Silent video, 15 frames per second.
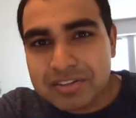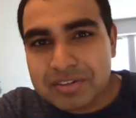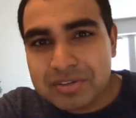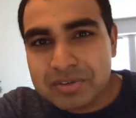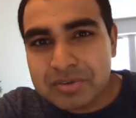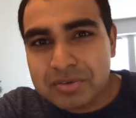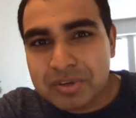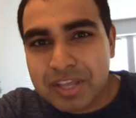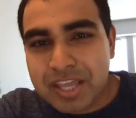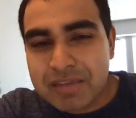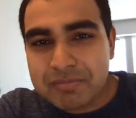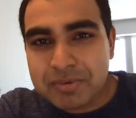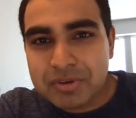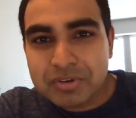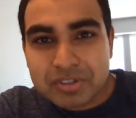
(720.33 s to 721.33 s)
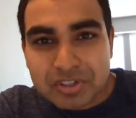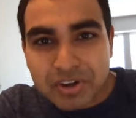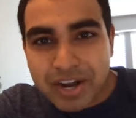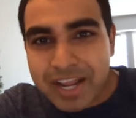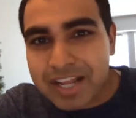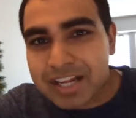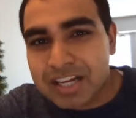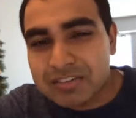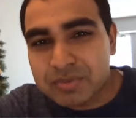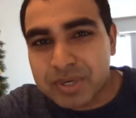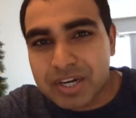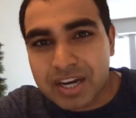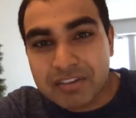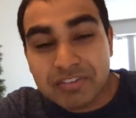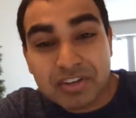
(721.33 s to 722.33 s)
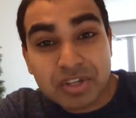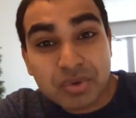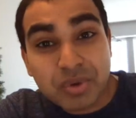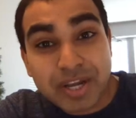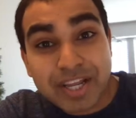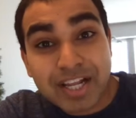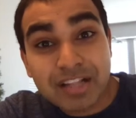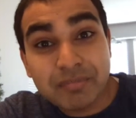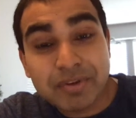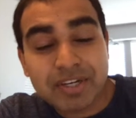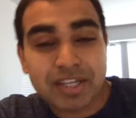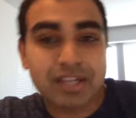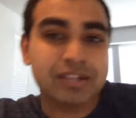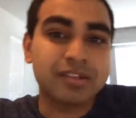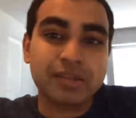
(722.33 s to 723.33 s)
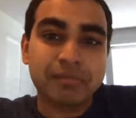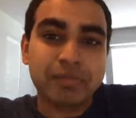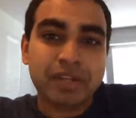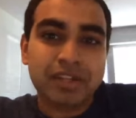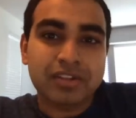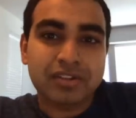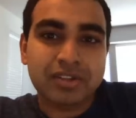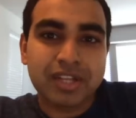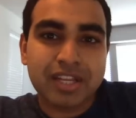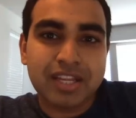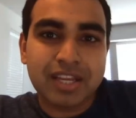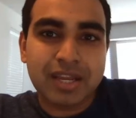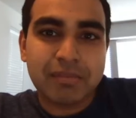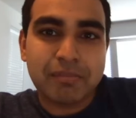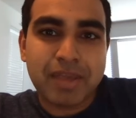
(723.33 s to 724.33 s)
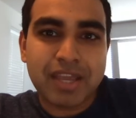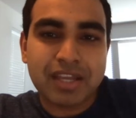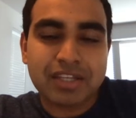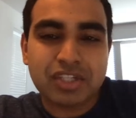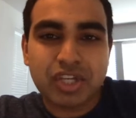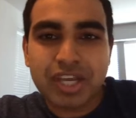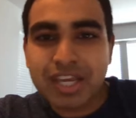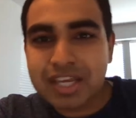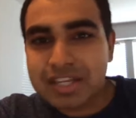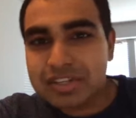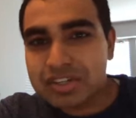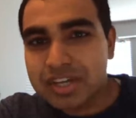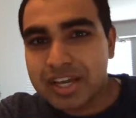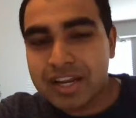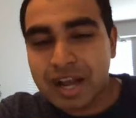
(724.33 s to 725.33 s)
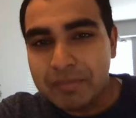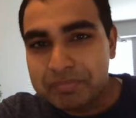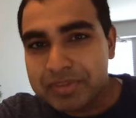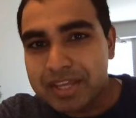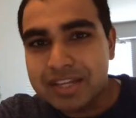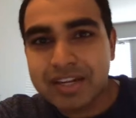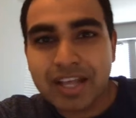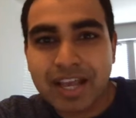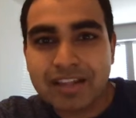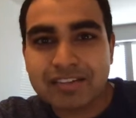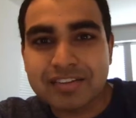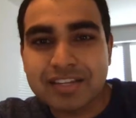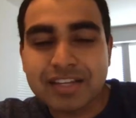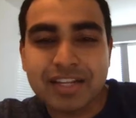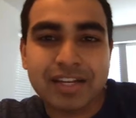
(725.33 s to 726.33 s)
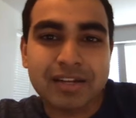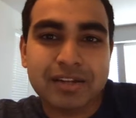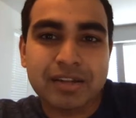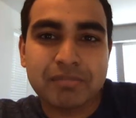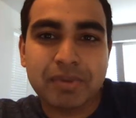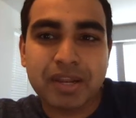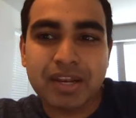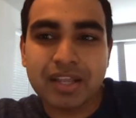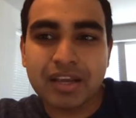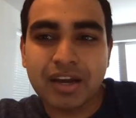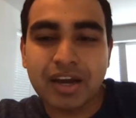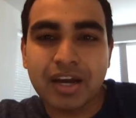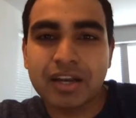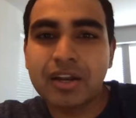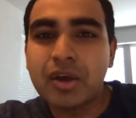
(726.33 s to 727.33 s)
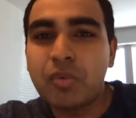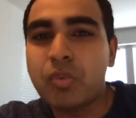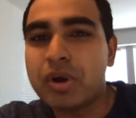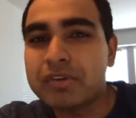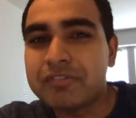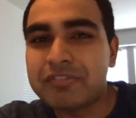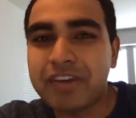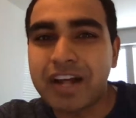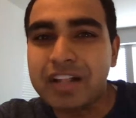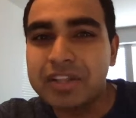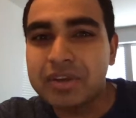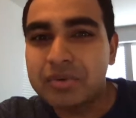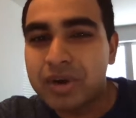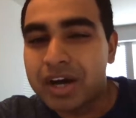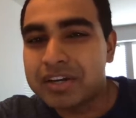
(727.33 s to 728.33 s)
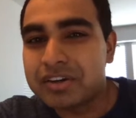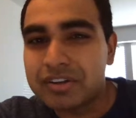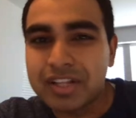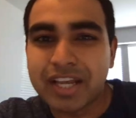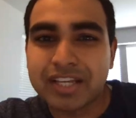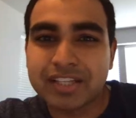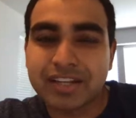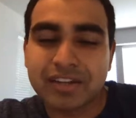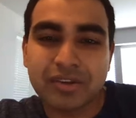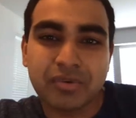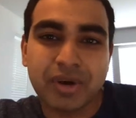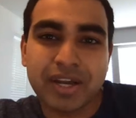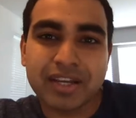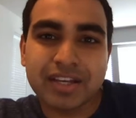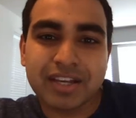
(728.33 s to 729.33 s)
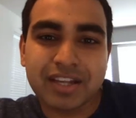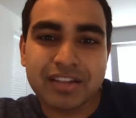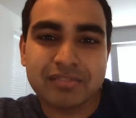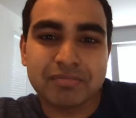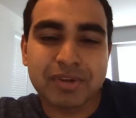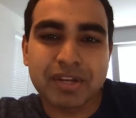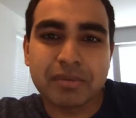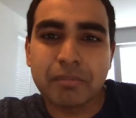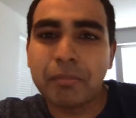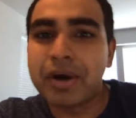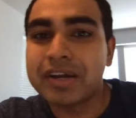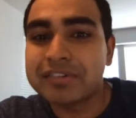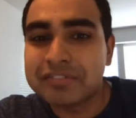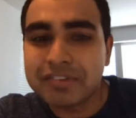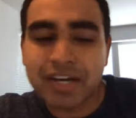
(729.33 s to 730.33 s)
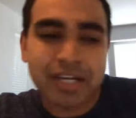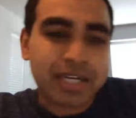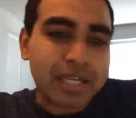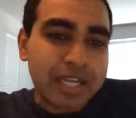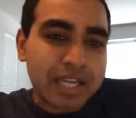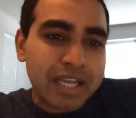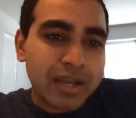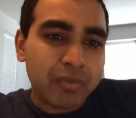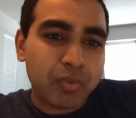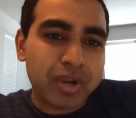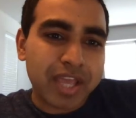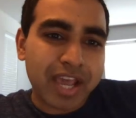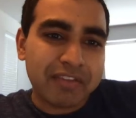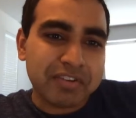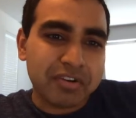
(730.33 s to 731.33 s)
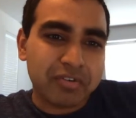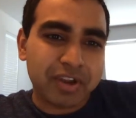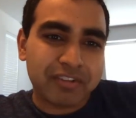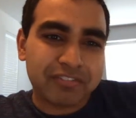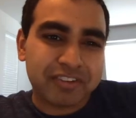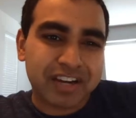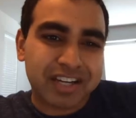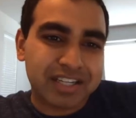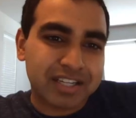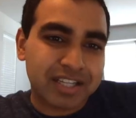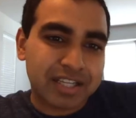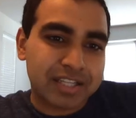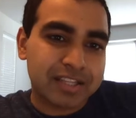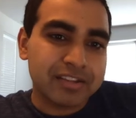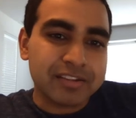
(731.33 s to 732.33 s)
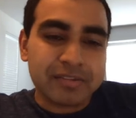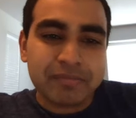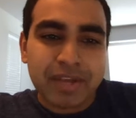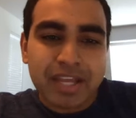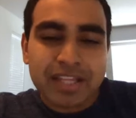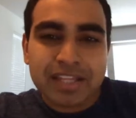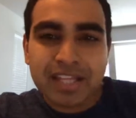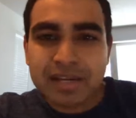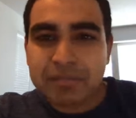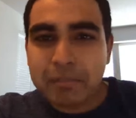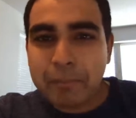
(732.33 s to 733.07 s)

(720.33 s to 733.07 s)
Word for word: to keep good track of where every UI element is so that it can make a change and update as needed depending on what value underlying that UI has been modified. When you have an array of content like this, that